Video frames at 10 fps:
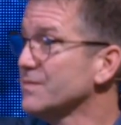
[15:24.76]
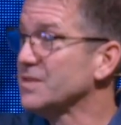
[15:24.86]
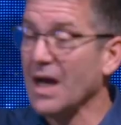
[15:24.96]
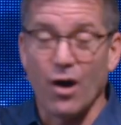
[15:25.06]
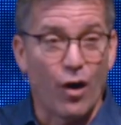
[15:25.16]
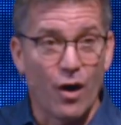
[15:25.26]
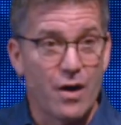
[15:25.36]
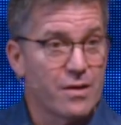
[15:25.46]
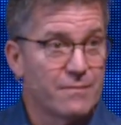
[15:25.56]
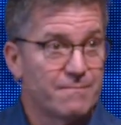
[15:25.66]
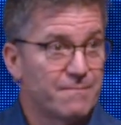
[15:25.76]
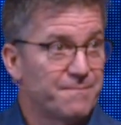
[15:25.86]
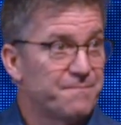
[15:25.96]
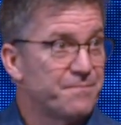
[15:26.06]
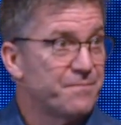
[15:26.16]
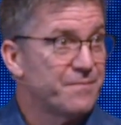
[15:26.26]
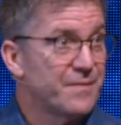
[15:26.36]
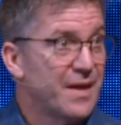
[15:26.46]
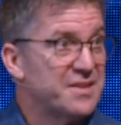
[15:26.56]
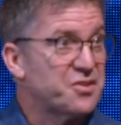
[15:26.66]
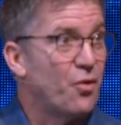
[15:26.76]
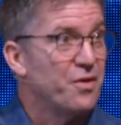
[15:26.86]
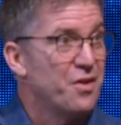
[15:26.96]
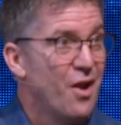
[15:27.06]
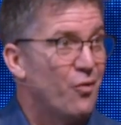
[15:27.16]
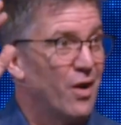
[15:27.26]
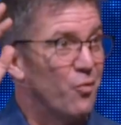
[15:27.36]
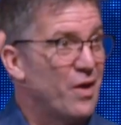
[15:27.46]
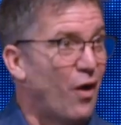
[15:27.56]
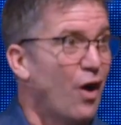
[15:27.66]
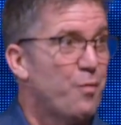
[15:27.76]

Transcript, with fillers: not hard. It's going, you know what? We are